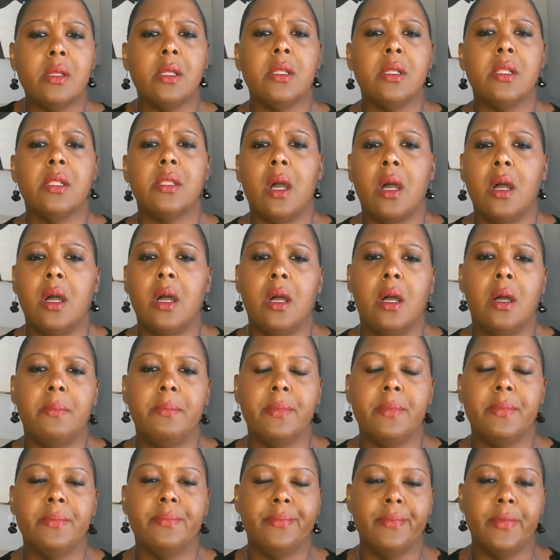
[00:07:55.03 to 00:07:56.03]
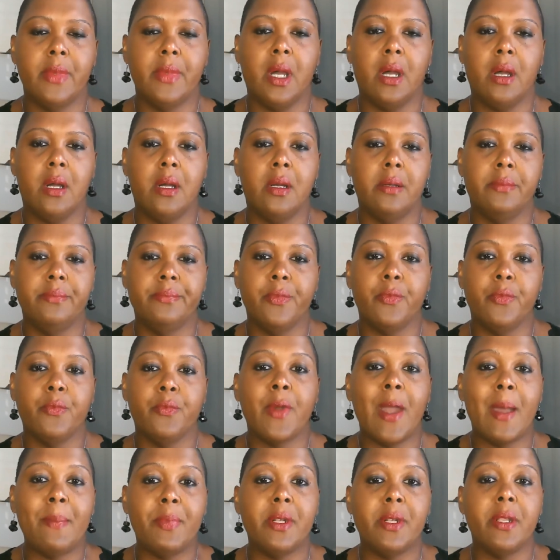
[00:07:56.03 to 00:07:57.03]

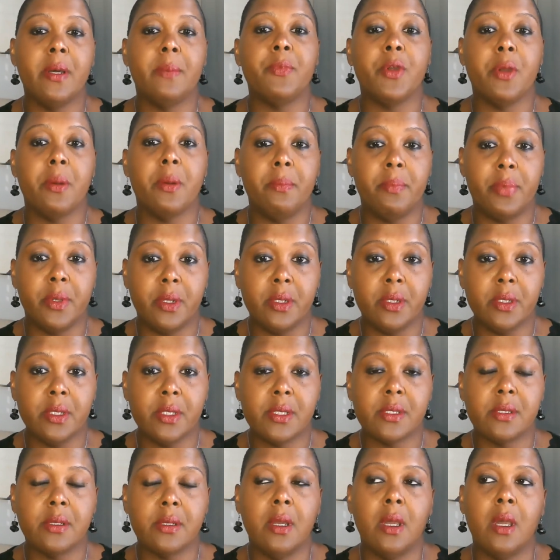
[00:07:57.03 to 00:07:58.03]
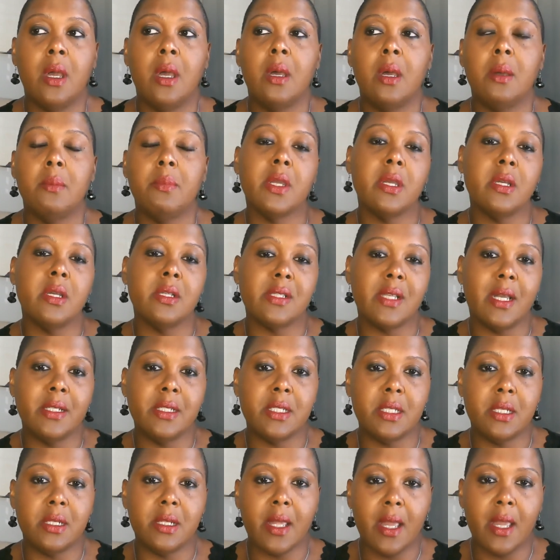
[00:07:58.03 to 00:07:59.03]
wrapping up their books, because I
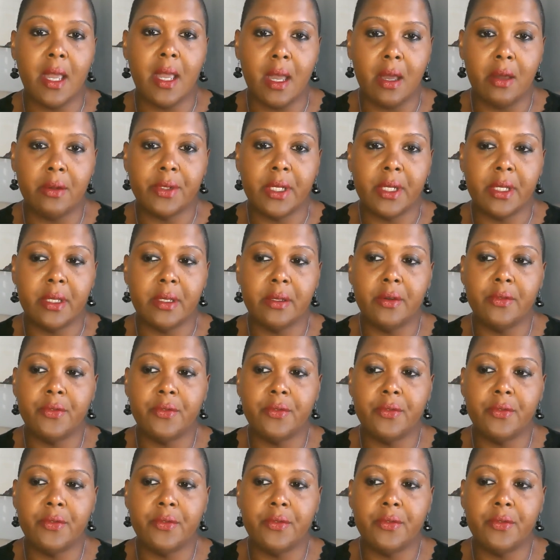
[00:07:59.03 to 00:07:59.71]
did accounting